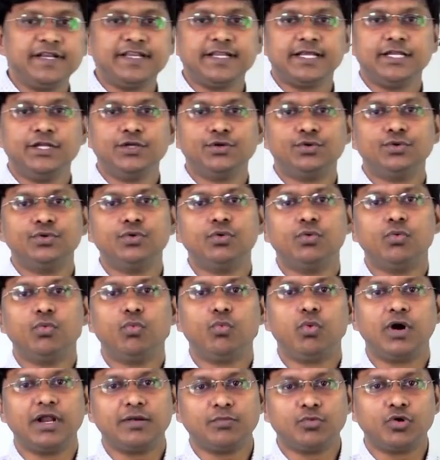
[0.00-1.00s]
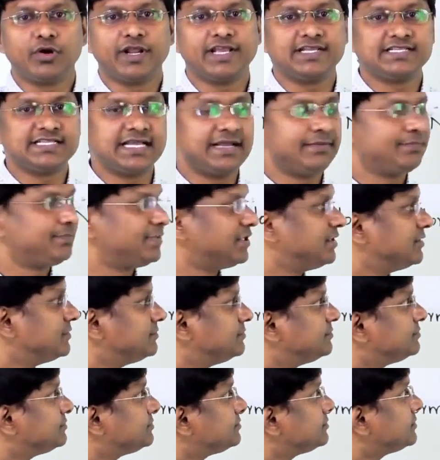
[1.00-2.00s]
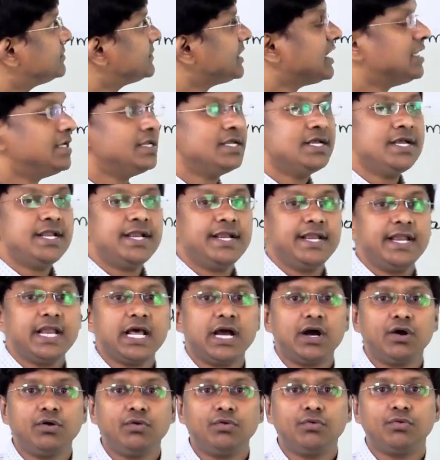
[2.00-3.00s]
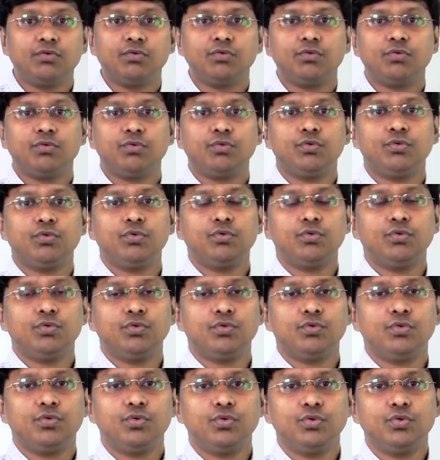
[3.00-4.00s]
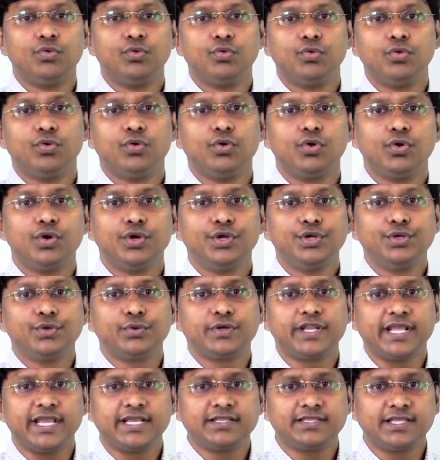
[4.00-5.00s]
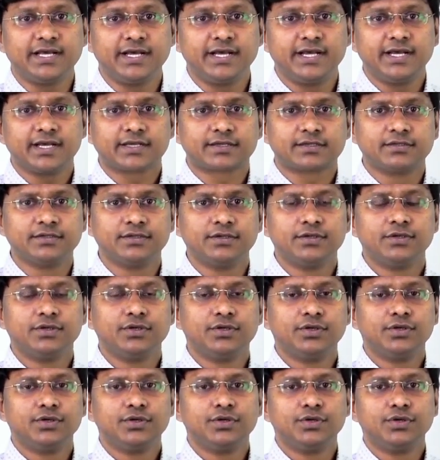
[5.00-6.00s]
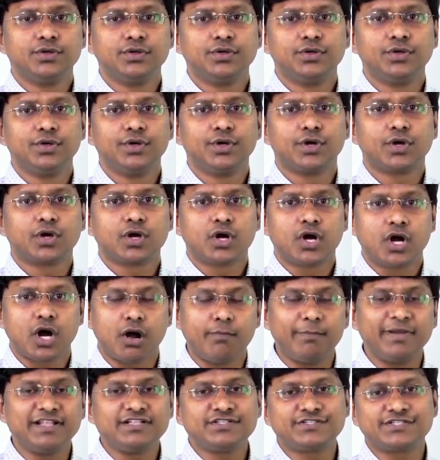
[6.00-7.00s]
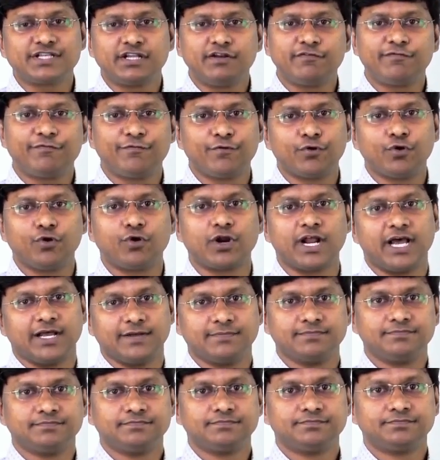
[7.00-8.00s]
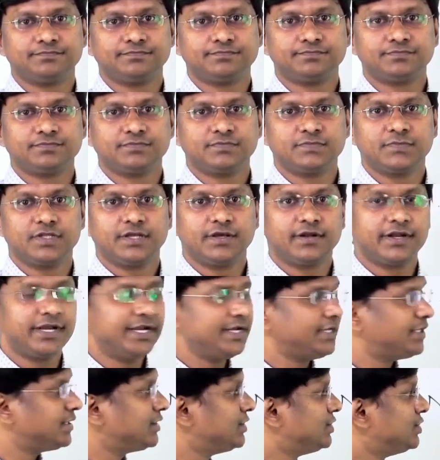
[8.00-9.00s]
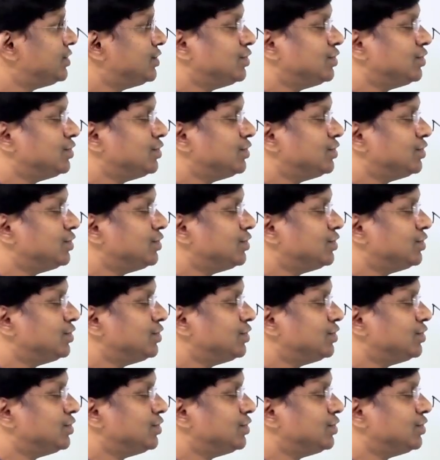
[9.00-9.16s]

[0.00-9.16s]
me tell you one more example. Now you take the commensal flora, right?